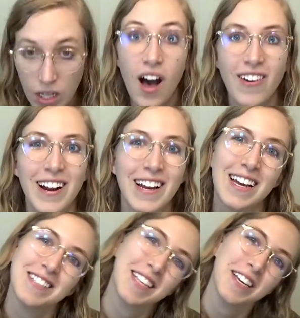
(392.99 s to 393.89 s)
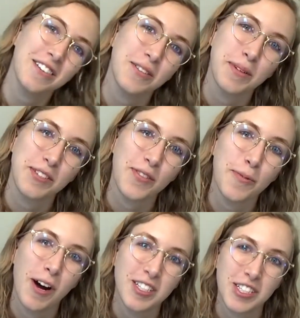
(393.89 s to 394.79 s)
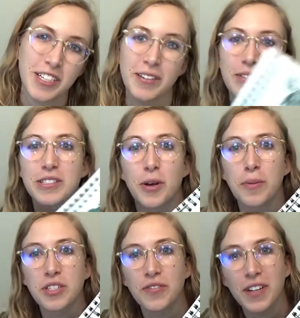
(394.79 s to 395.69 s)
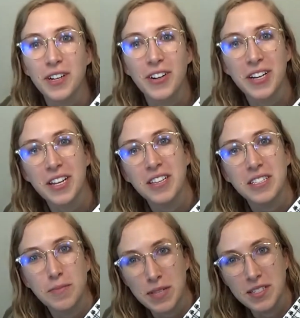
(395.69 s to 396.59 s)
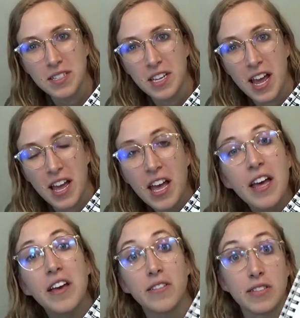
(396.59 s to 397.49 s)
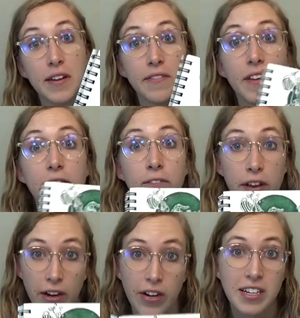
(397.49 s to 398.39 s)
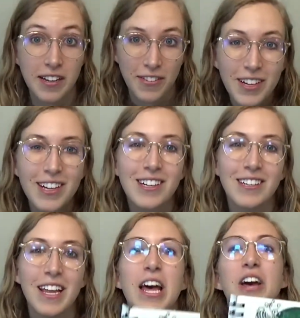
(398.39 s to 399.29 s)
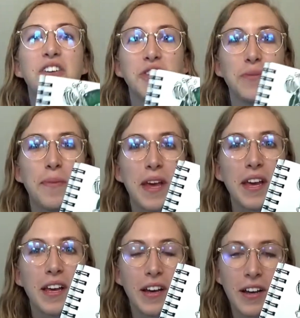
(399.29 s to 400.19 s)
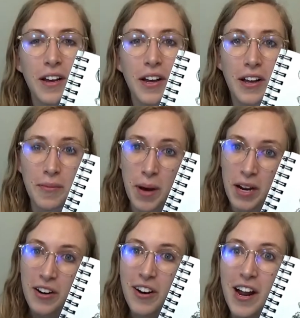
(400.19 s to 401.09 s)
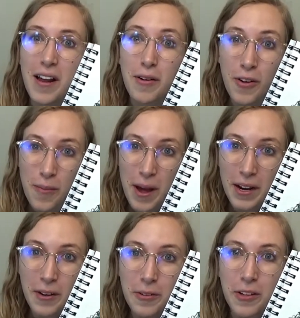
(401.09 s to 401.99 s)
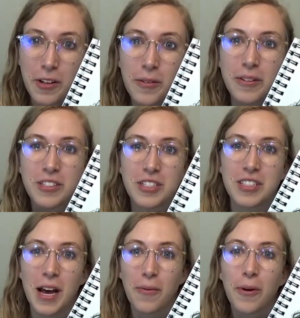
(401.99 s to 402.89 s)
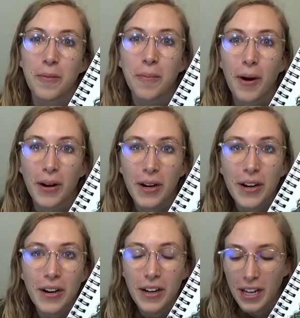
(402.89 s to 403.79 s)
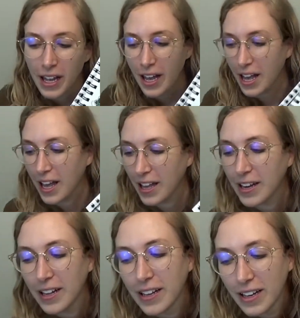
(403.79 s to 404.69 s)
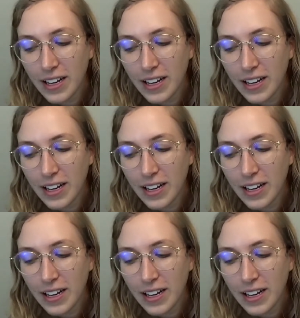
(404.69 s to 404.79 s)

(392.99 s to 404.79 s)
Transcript: Alright guys, thank you so much for watching. It was so much fun creating this piece today. It was definitely very difficult to make a monochromatic look with just that one marker, and